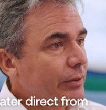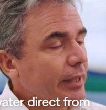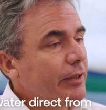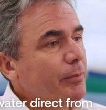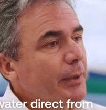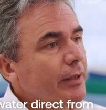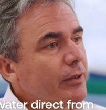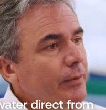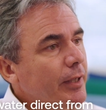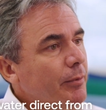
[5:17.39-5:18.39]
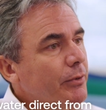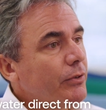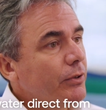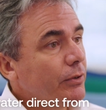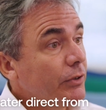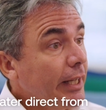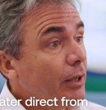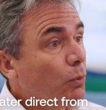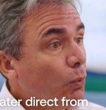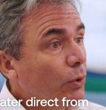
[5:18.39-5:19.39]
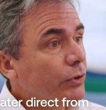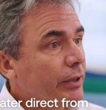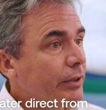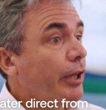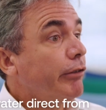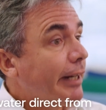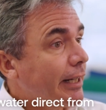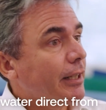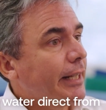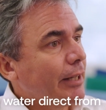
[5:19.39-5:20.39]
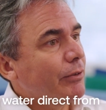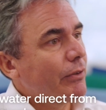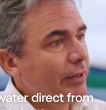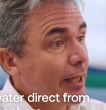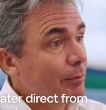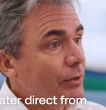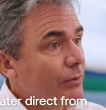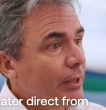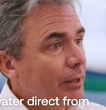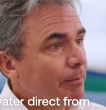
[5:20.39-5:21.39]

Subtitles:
that are being developed to take water directly out of the atmosphere.